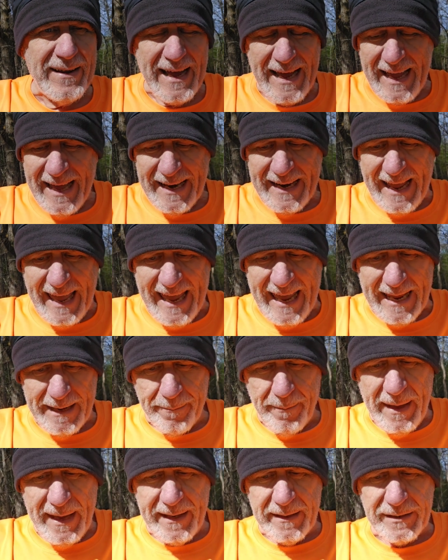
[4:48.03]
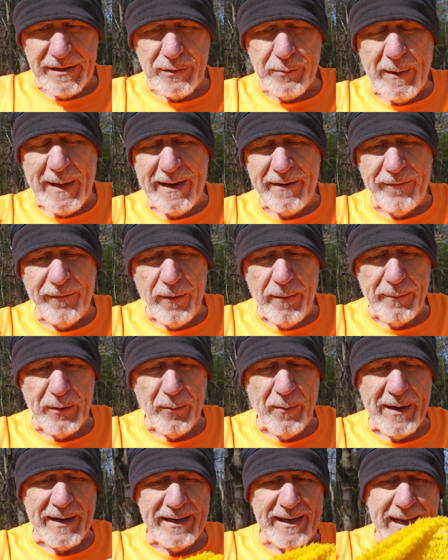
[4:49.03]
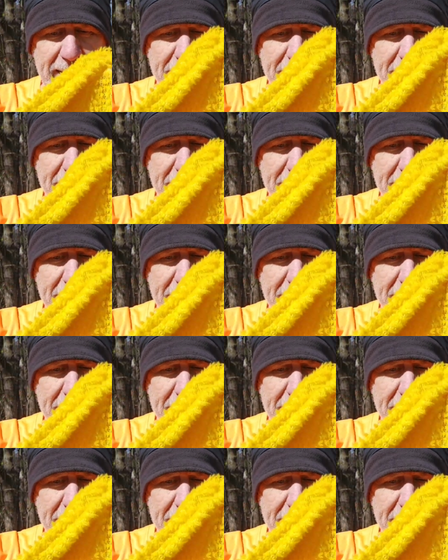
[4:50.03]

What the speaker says: I had an aunt make a sweater for me one